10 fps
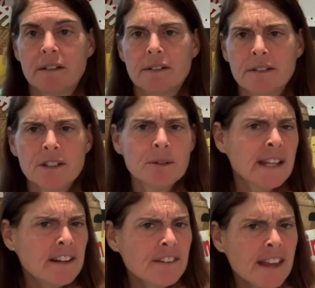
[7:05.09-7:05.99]
Do you
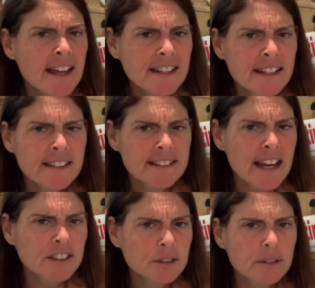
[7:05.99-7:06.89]
hear that it is
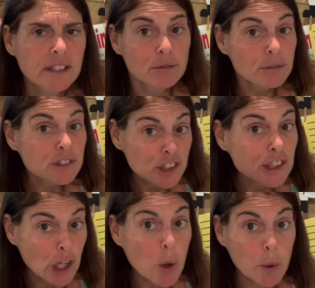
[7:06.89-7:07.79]
actually
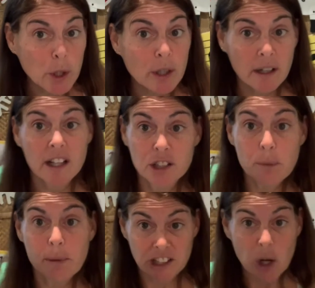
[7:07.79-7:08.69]
lower, a little
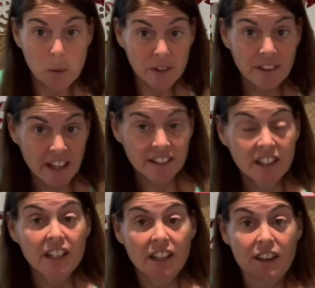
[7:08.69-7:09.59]
bit lower than
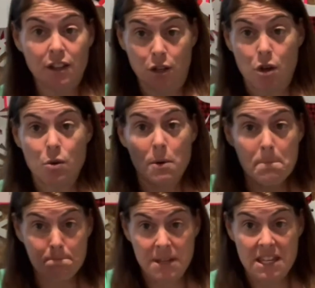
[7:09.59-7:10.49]
the note
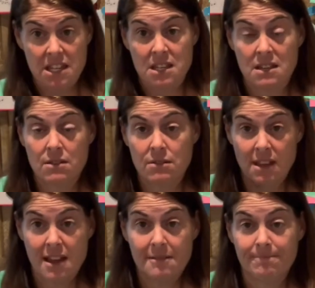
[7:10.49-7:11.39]
B, okay?